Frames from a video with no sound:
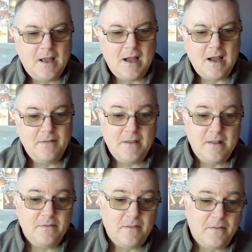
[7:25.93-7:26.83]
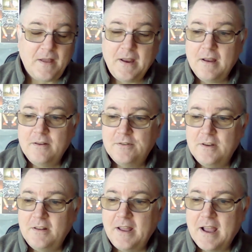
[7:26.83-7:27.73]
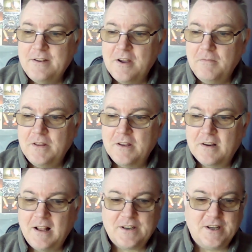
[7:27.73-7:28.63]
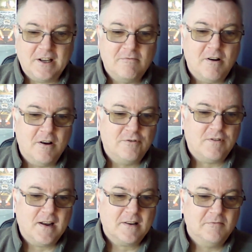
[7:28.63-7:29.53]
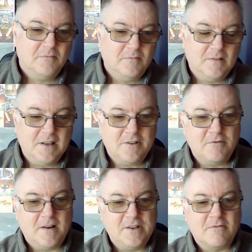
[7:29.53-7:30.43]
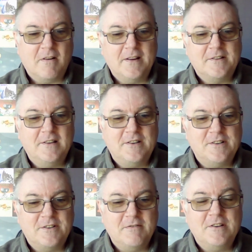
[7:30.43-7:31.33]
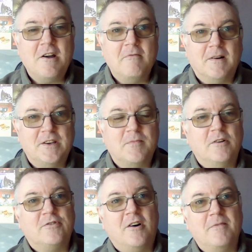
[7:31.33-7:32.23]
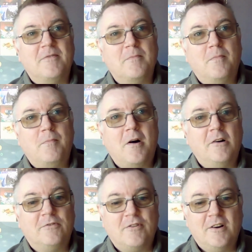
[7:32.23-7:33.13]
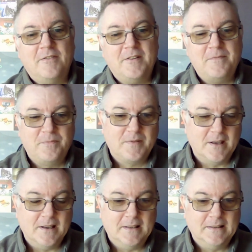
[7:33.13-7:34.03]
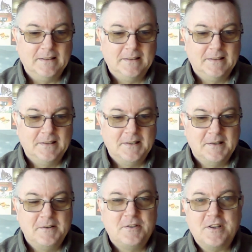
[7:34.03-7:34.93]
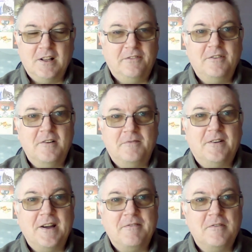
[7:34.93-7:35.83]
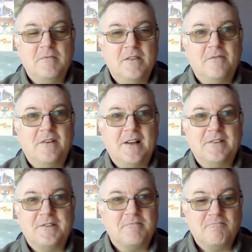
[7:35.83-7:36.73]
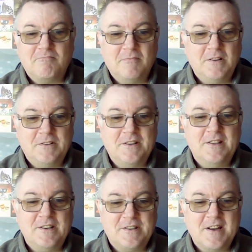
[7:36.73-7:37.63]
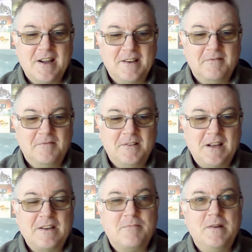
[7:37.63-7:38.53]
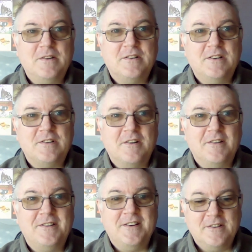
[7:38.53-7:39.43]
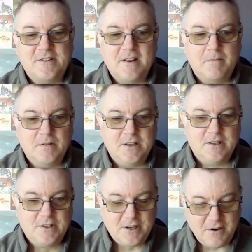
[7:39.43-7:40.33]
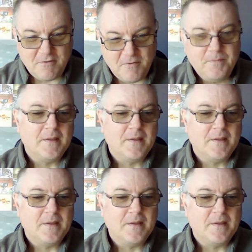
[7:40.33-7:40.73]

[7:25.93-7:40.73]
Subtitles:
And then they end up with a classic whoa track, and it's always great to listen to it. Don't Waste My Time from Pile Driver. Still a firm favourite with the fans to this day, and has been since 1972.